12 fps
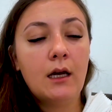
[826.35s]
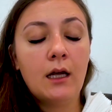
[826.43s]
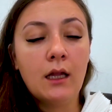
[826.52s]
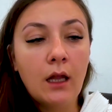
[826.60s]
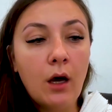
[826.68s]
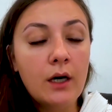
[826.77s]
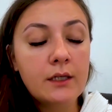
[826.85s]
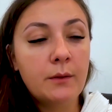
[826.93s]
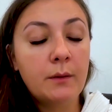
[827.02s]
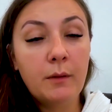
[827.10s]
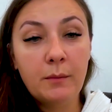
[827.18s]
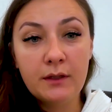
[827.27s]
a lot
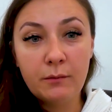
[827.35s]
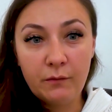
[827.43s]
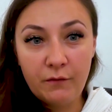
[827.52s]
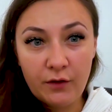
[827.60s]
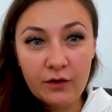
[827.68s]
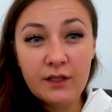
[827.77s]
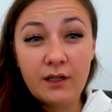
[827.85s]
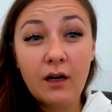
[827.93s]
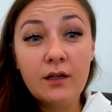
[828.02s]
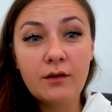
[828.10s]
when people first start